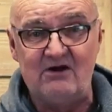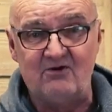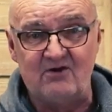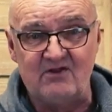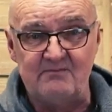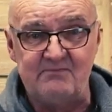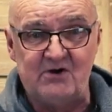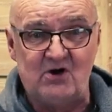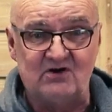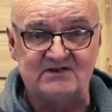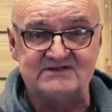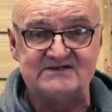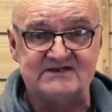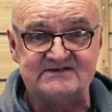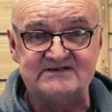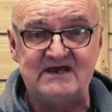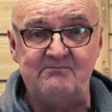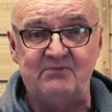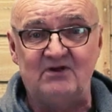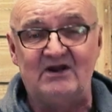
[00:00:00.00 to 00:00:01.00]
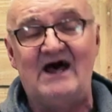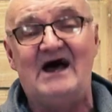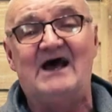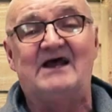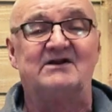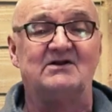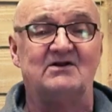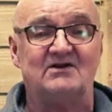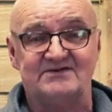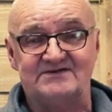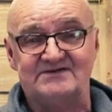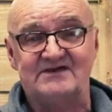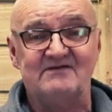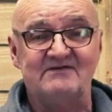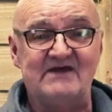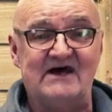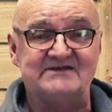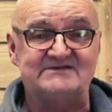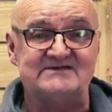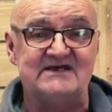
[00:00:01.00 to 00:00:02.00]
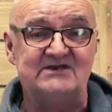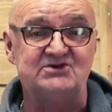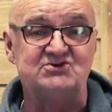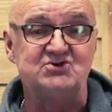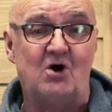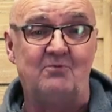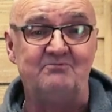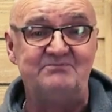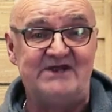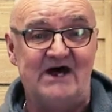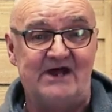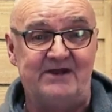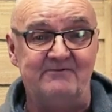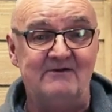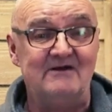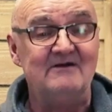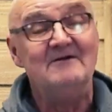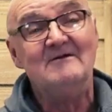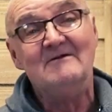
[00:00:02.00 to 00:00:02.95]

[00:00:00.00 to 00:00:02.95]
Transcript: out of the box, assemble the handles, that's it, job done.